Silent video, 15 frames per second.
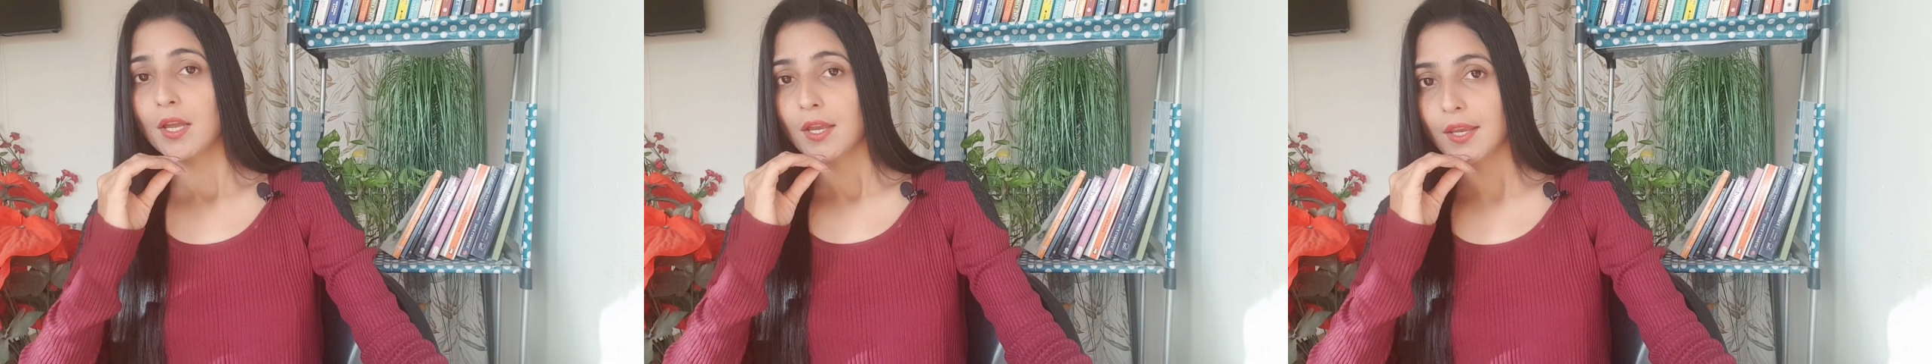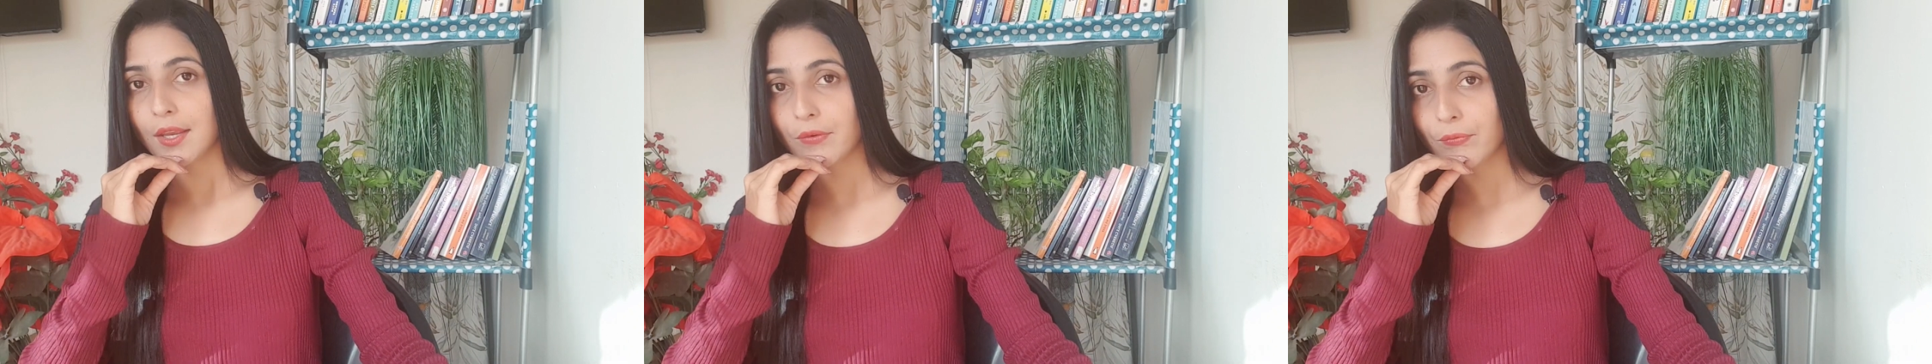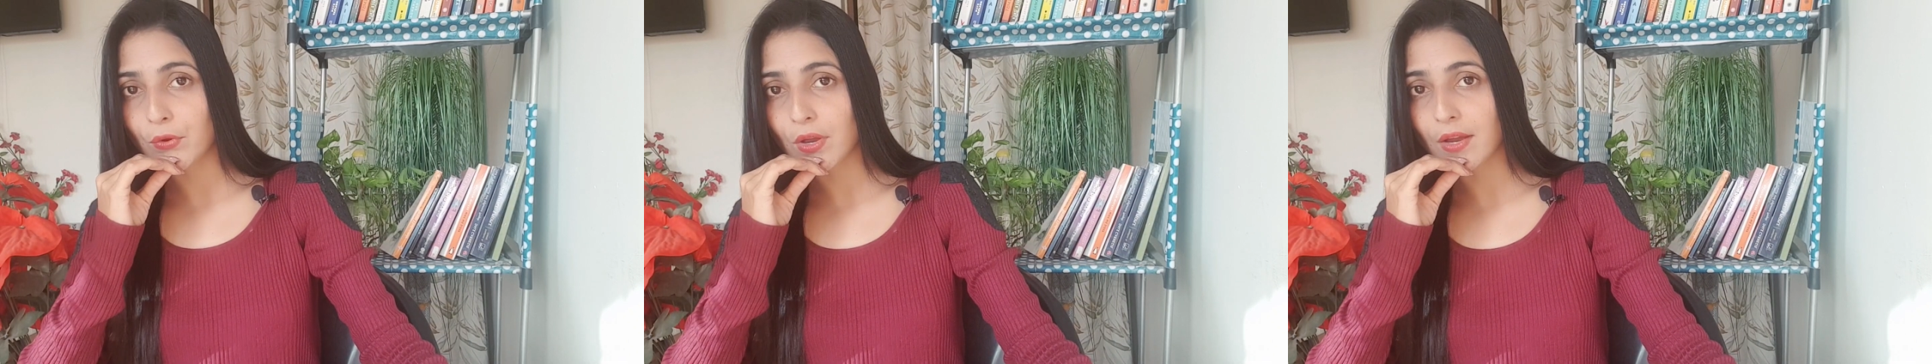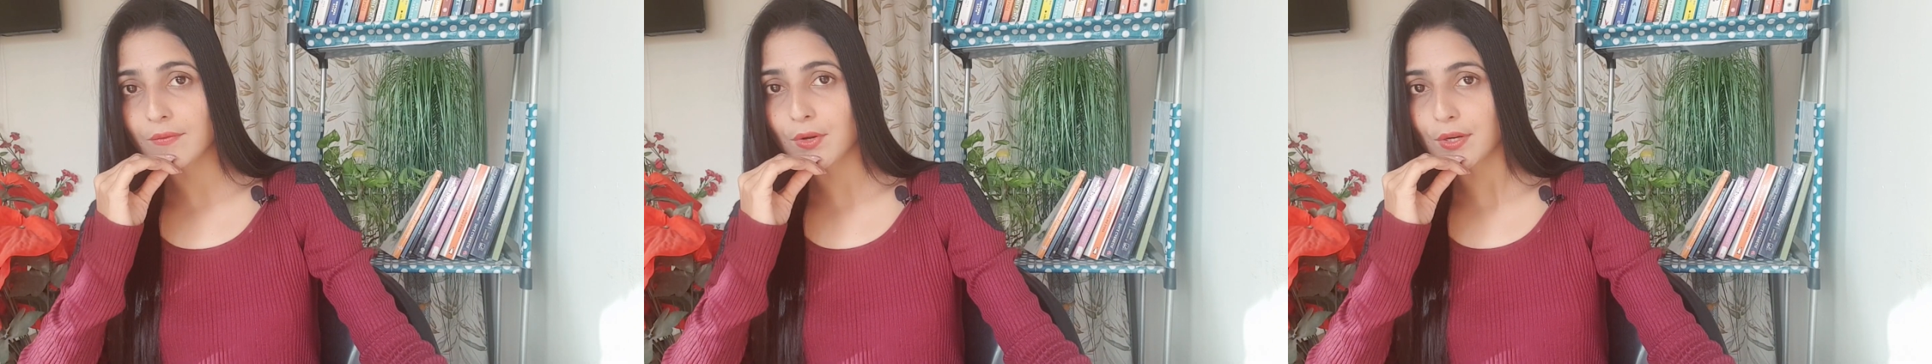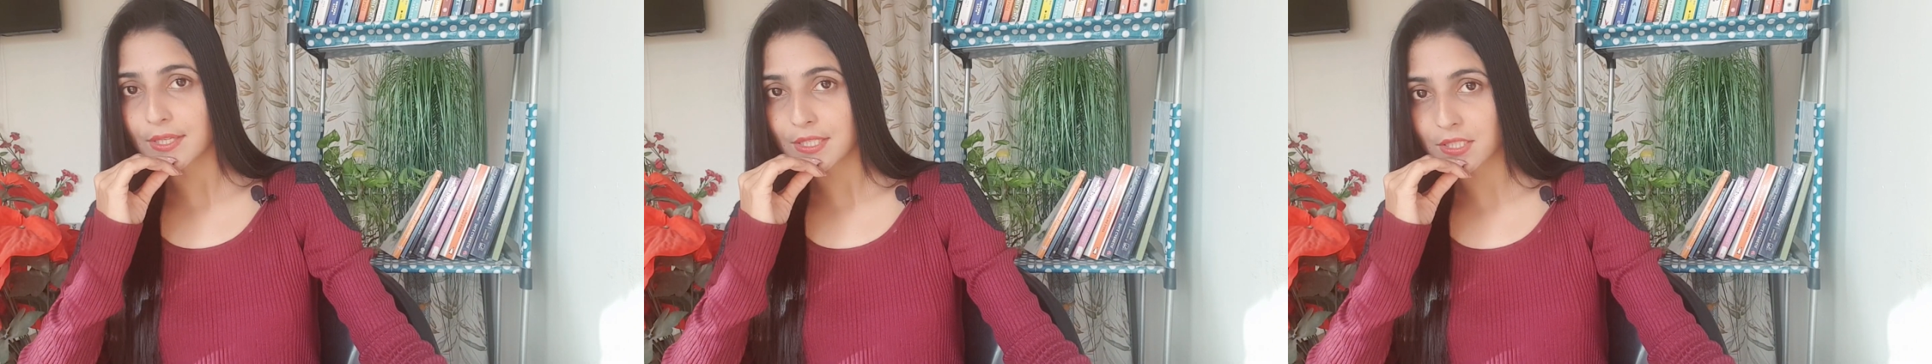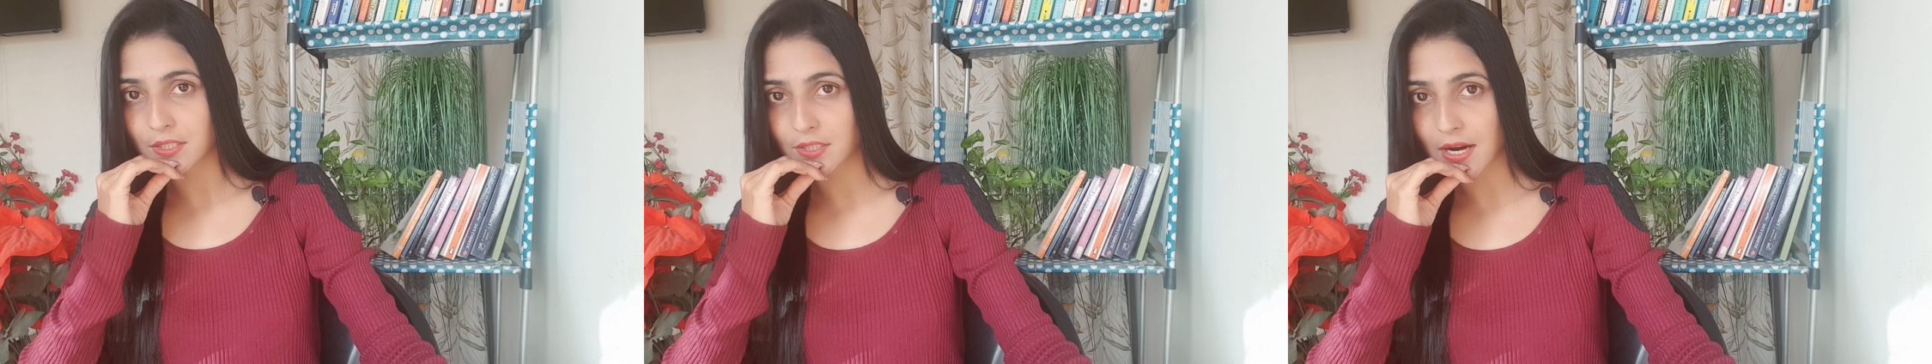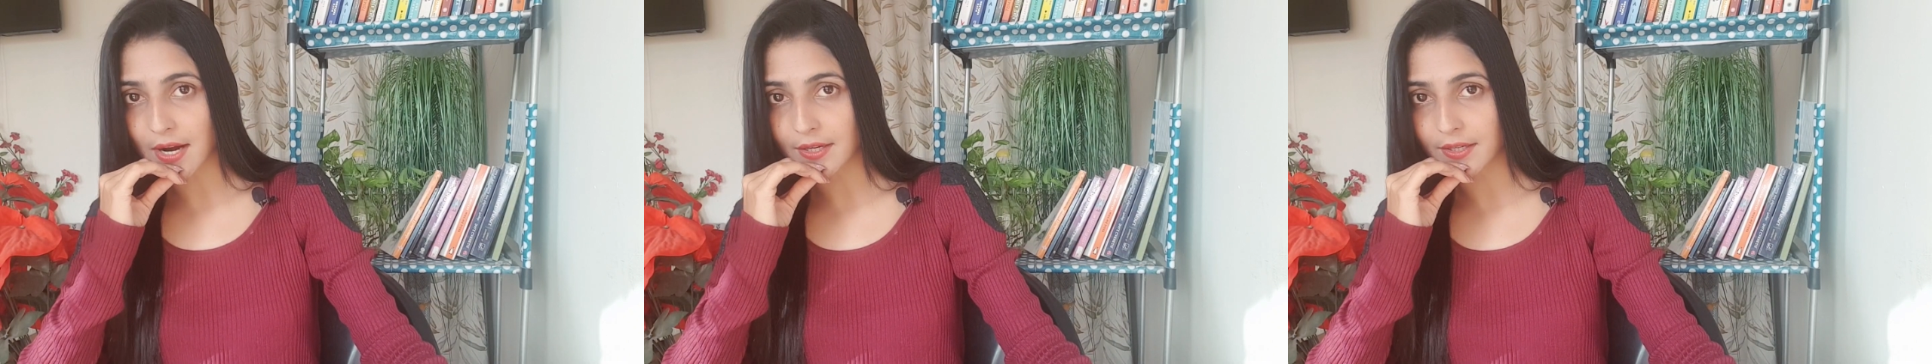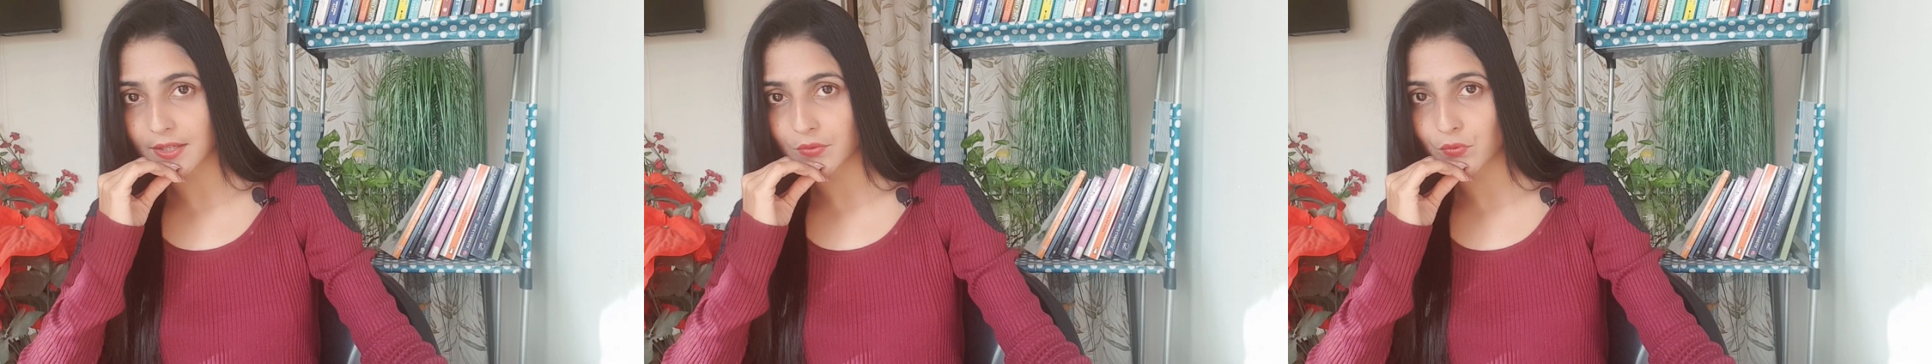If you have not
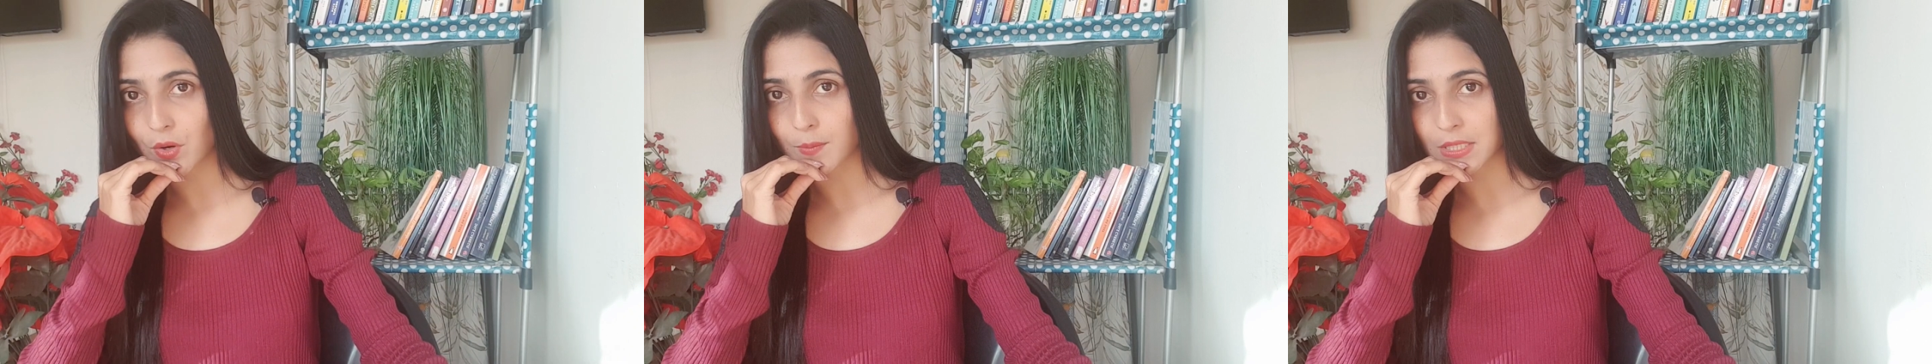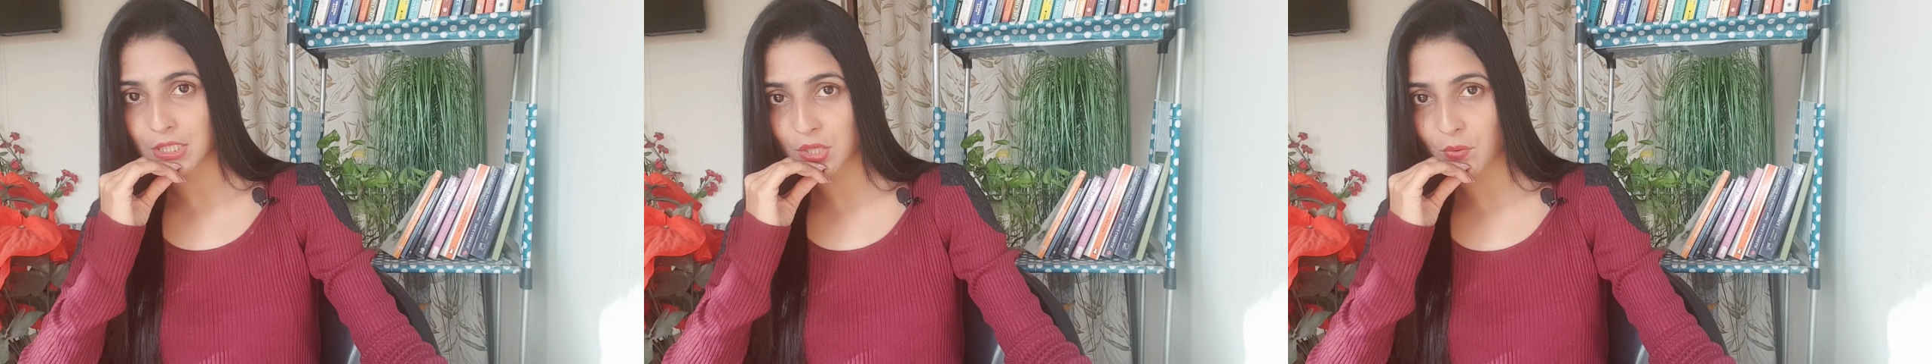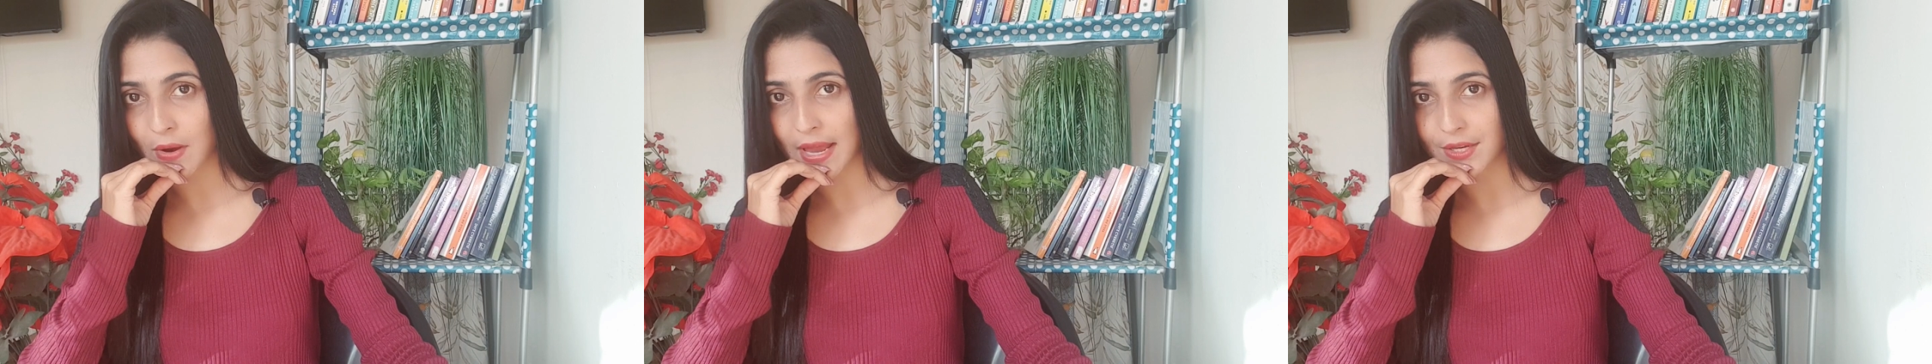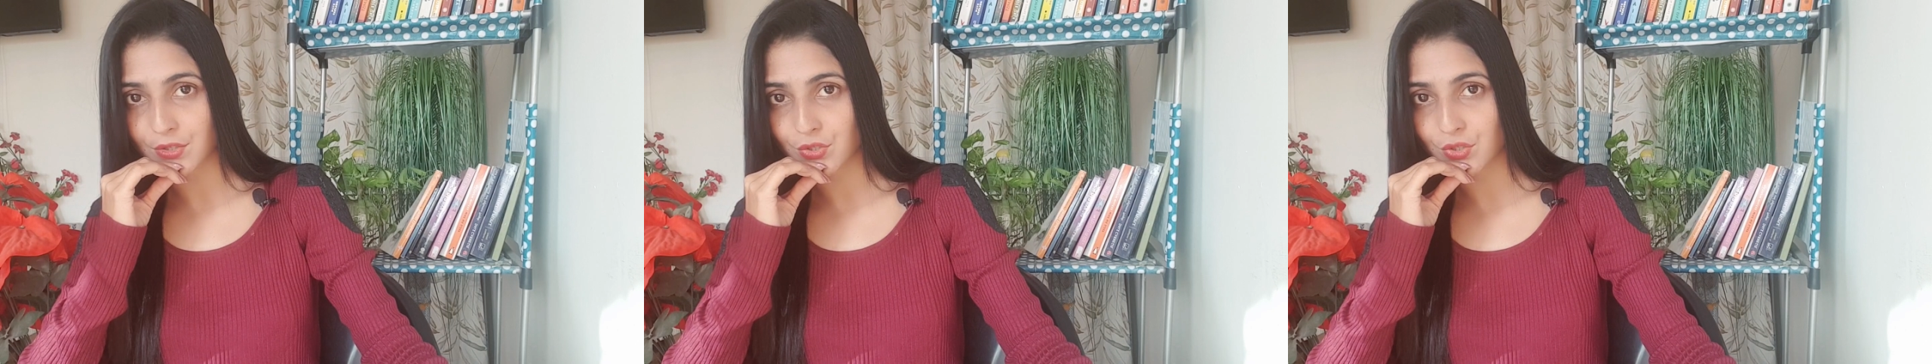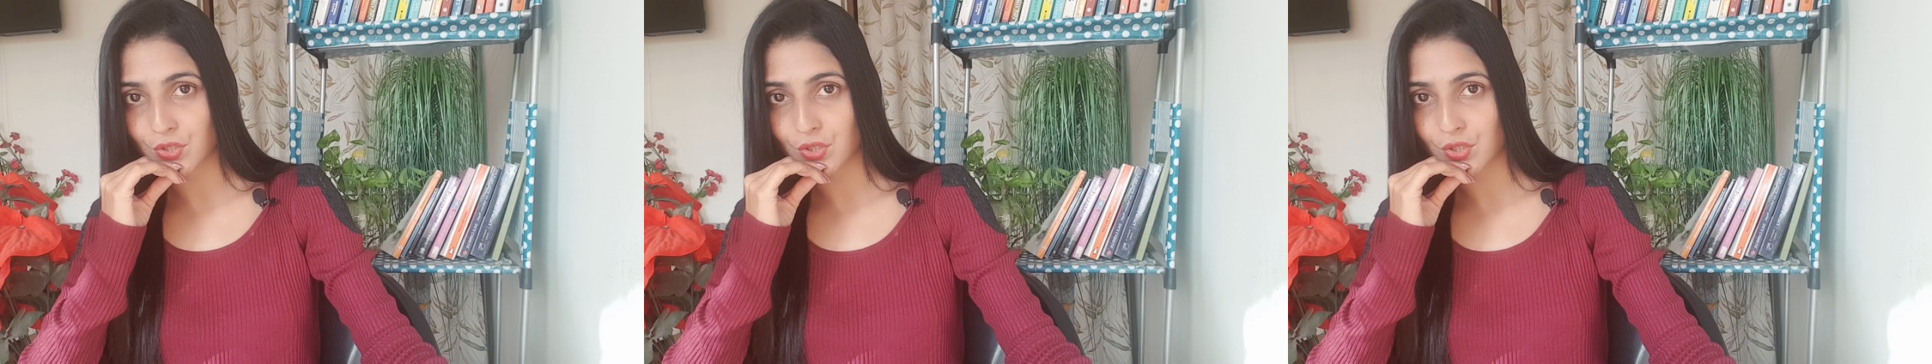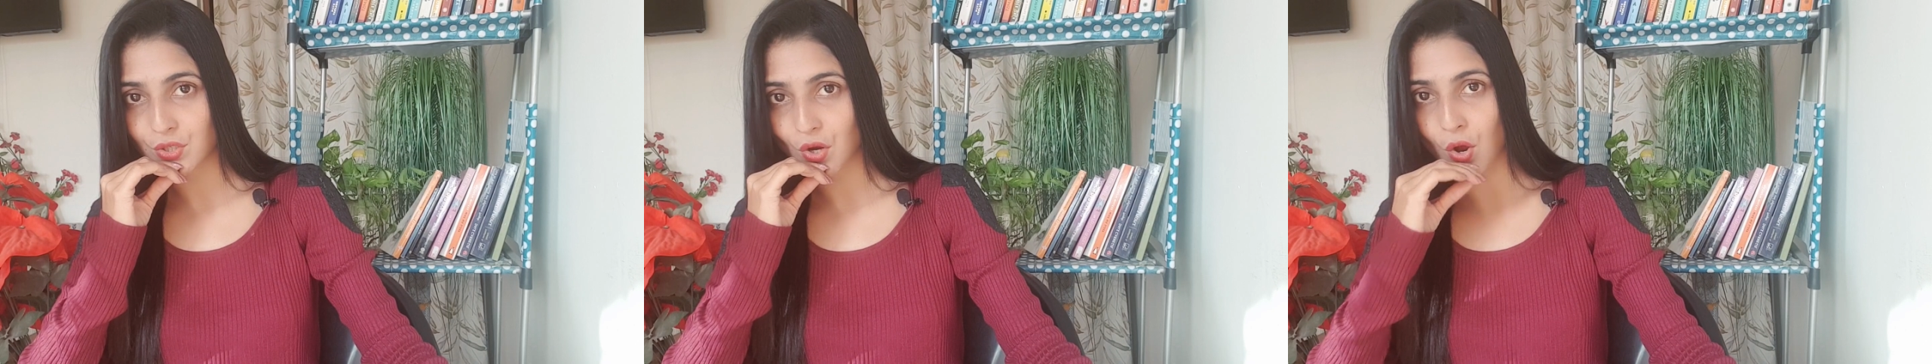started from scratch,